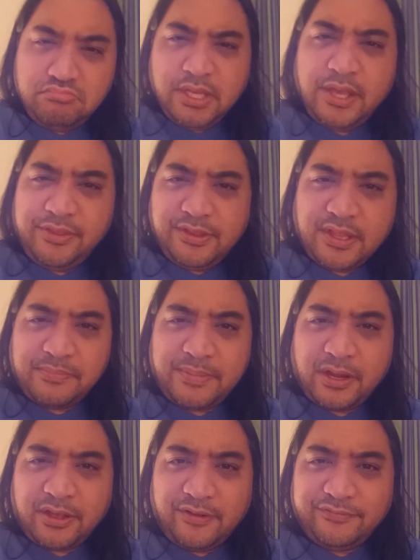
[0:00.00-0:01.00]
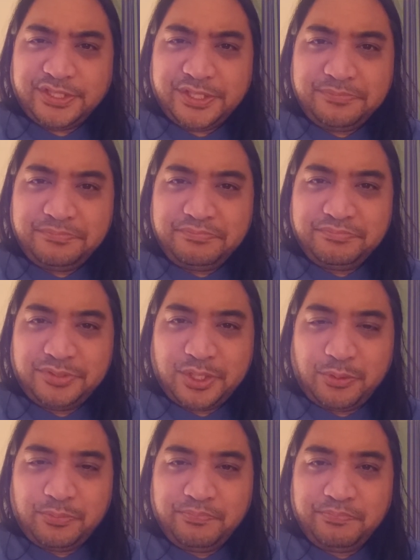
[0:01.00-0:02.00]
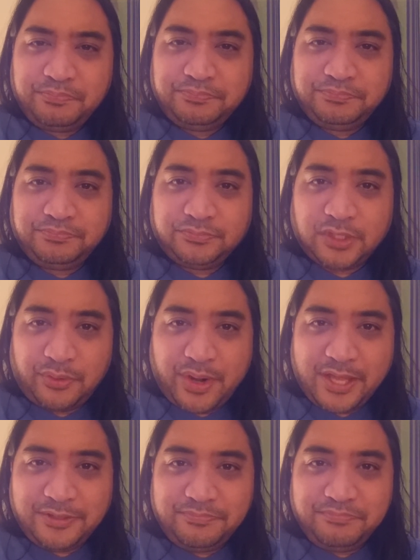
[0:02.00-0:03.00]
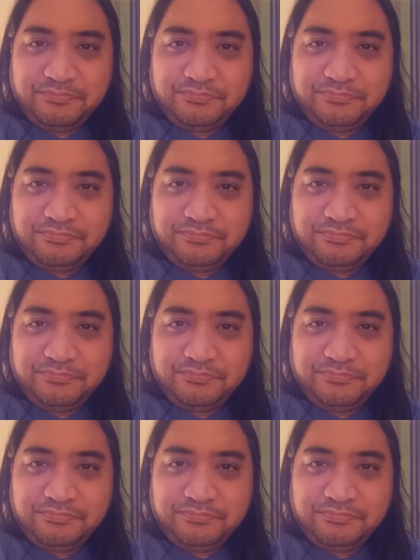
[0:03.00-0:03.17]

I think that about covers it. So, alright.